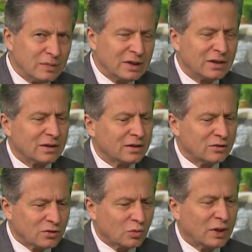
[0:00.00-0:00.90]
immediately,
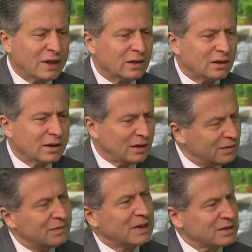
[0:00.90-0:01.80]
directly
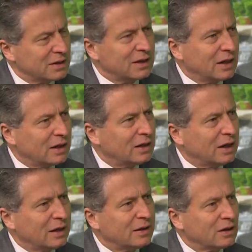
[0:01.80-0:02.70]
investigated,
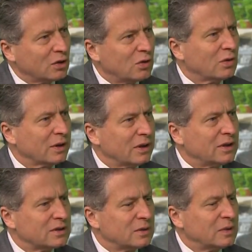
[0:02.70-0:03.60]
and then the court
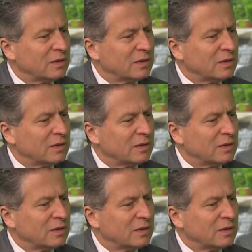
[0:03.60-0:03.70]
needs to